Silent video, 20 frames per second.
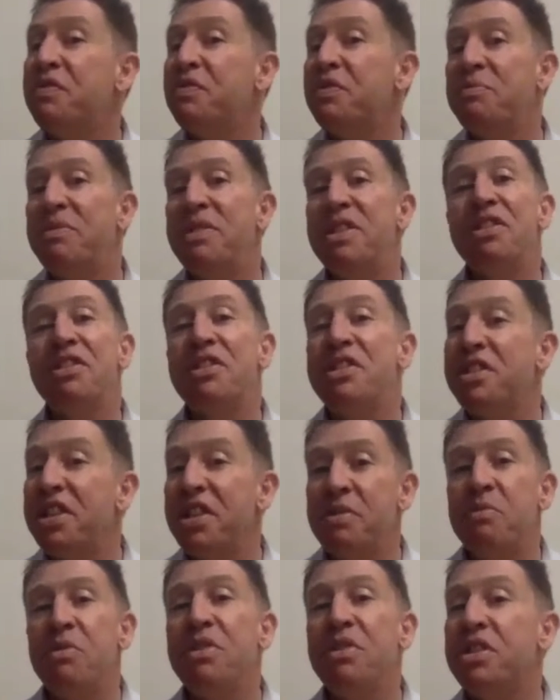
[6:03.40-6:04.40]
from
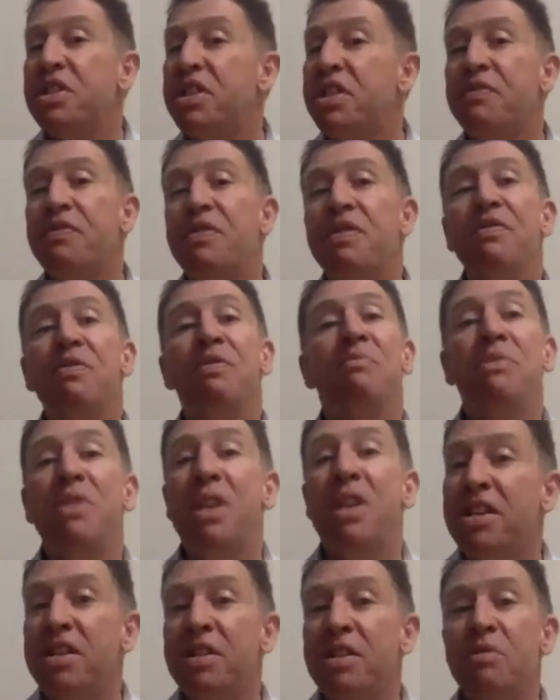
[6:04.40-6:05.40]
yesterday, what's different from
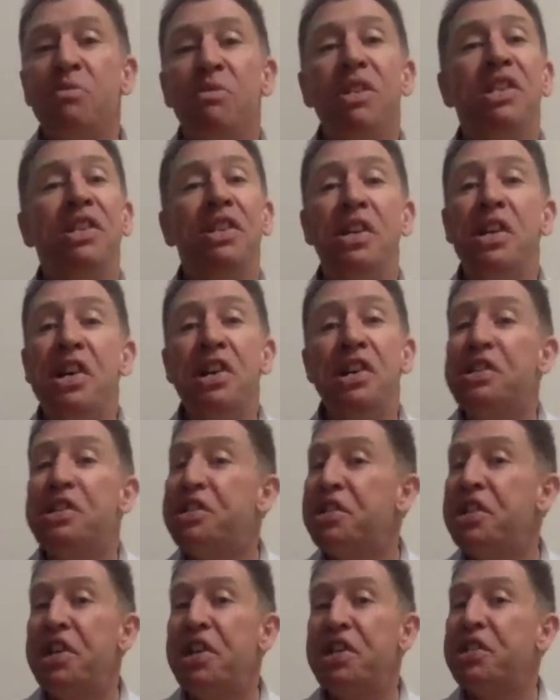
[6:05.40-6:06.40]
last week,
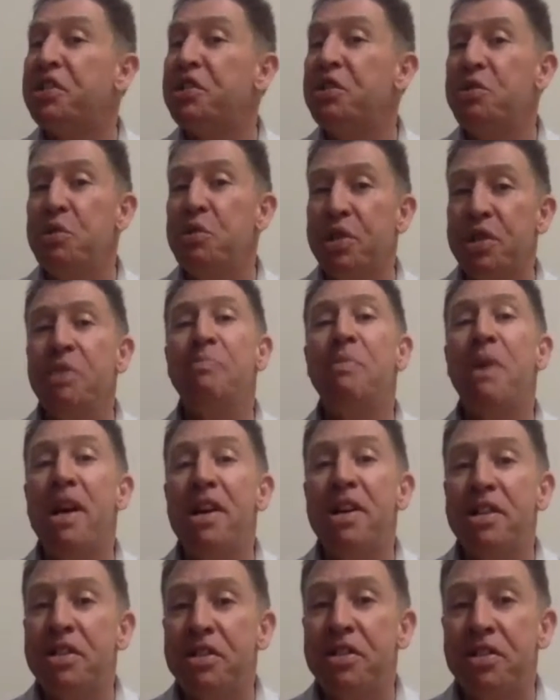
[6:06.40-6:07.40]
starting to look at the
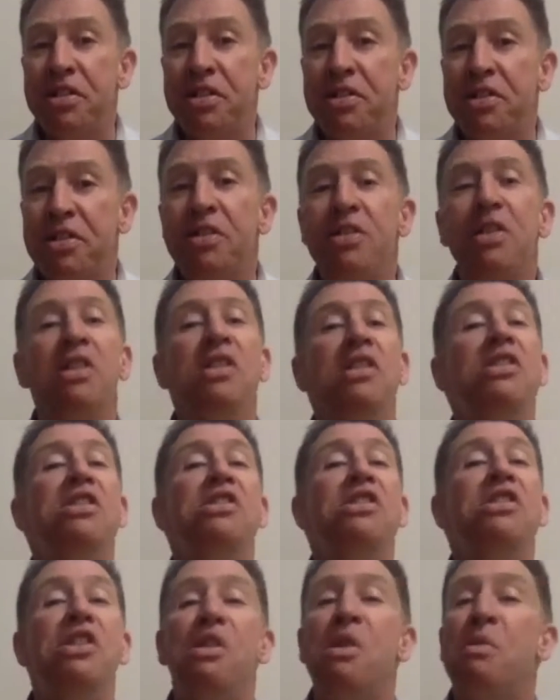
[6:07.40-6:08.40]
patterns,
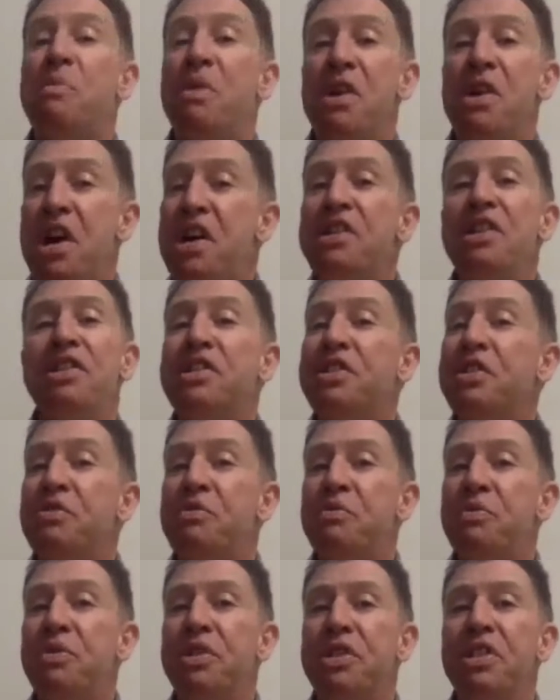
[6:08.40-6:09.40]
and
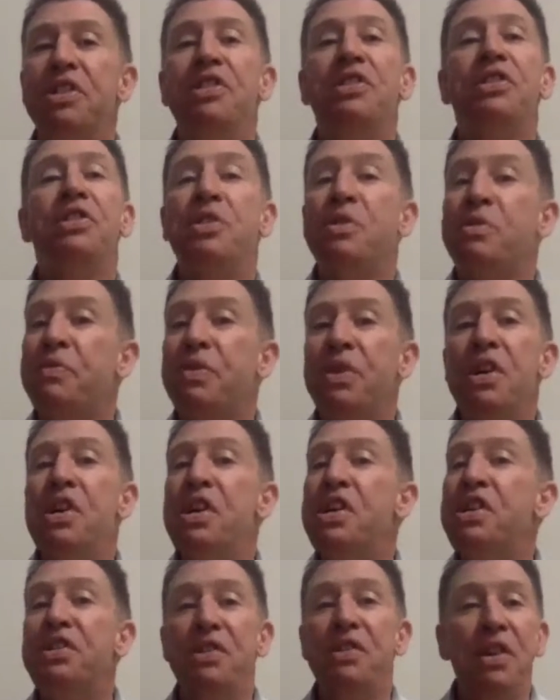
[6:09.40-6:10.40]
actually really sort of
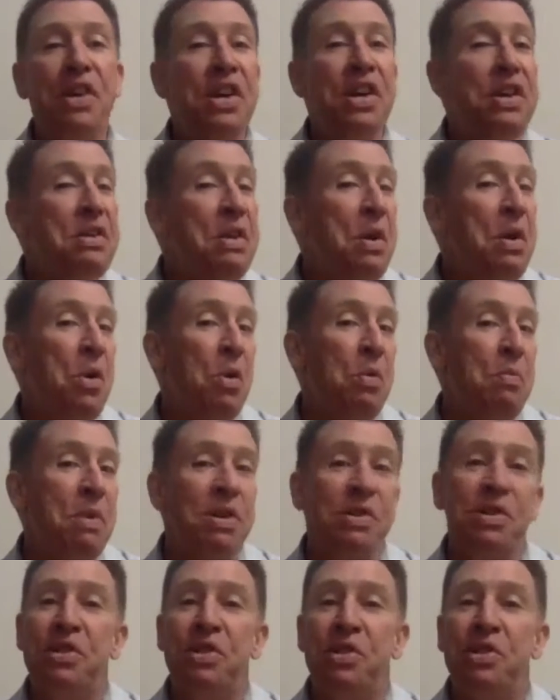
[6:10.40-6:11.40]

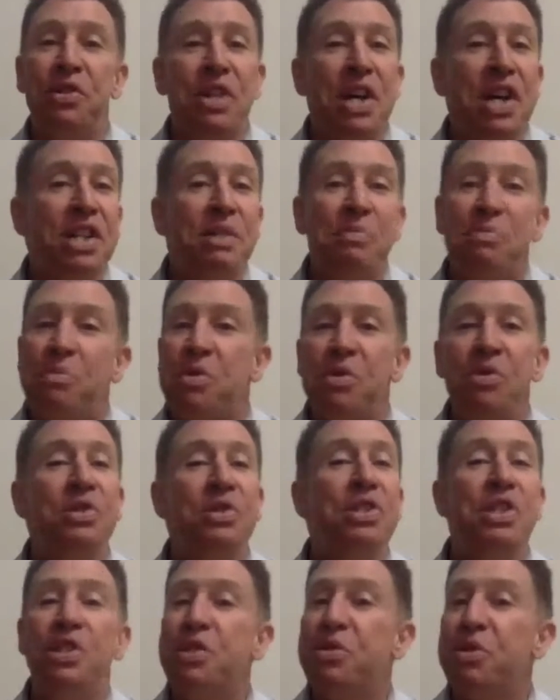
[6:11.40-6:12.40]
almost your
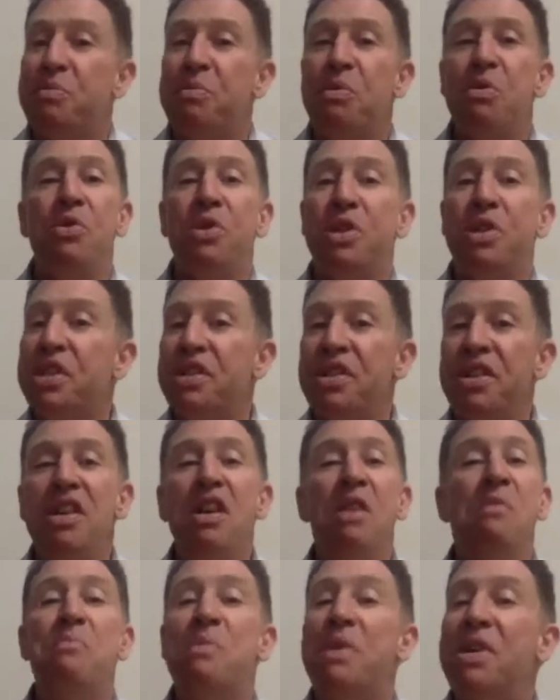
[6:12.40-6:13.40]
dashboards and your reporting
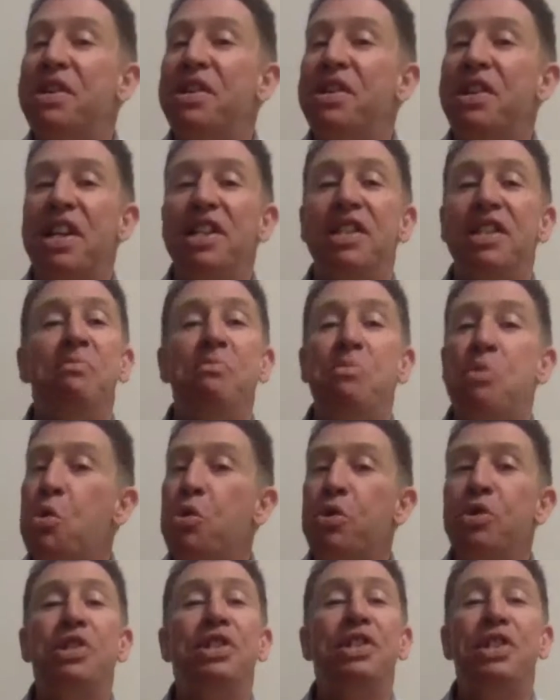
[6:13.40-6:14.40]
being as
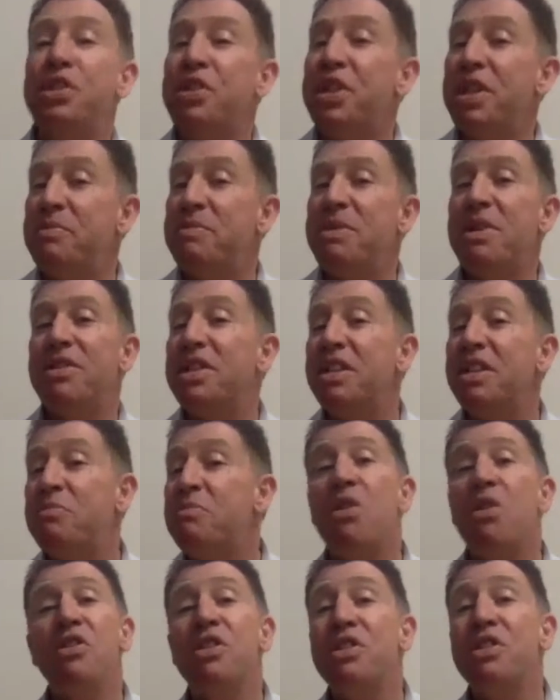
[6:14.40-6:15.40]
important as your email
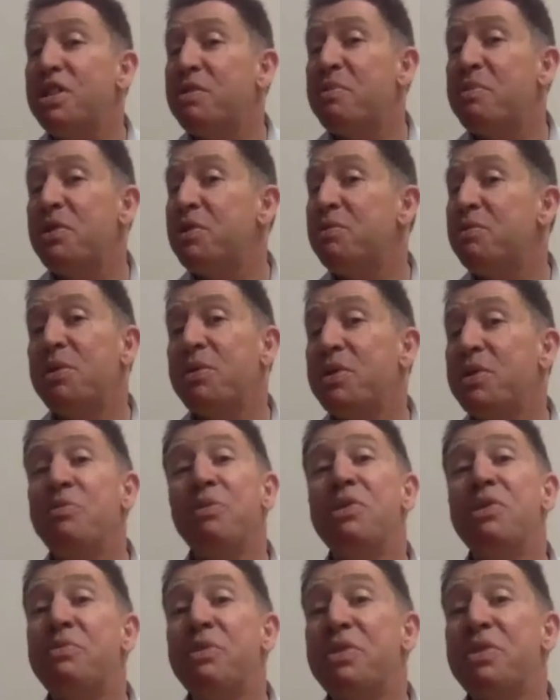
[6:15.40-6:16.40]
inbox, I suppose,
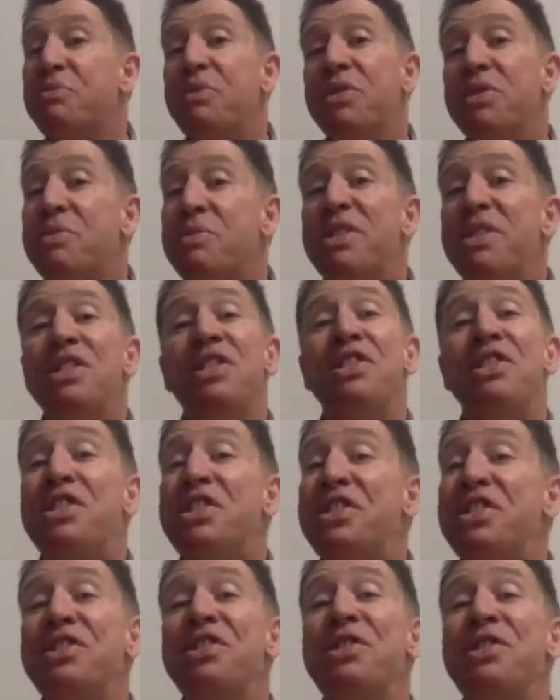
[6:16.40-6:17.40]
what the message
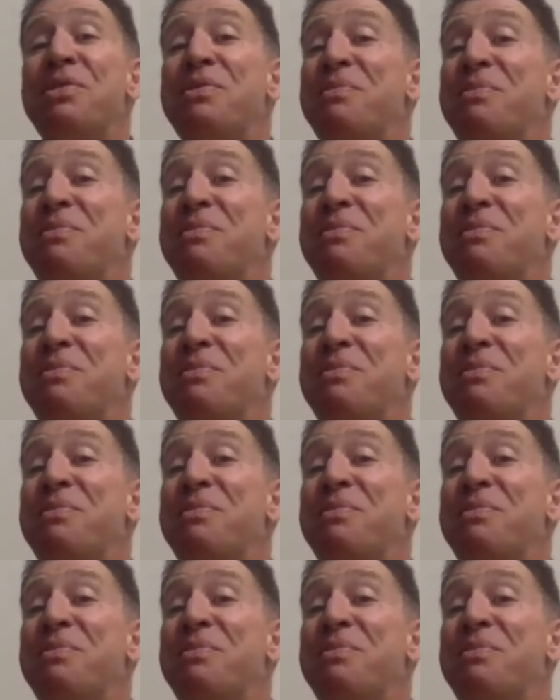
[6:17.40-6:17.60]
is.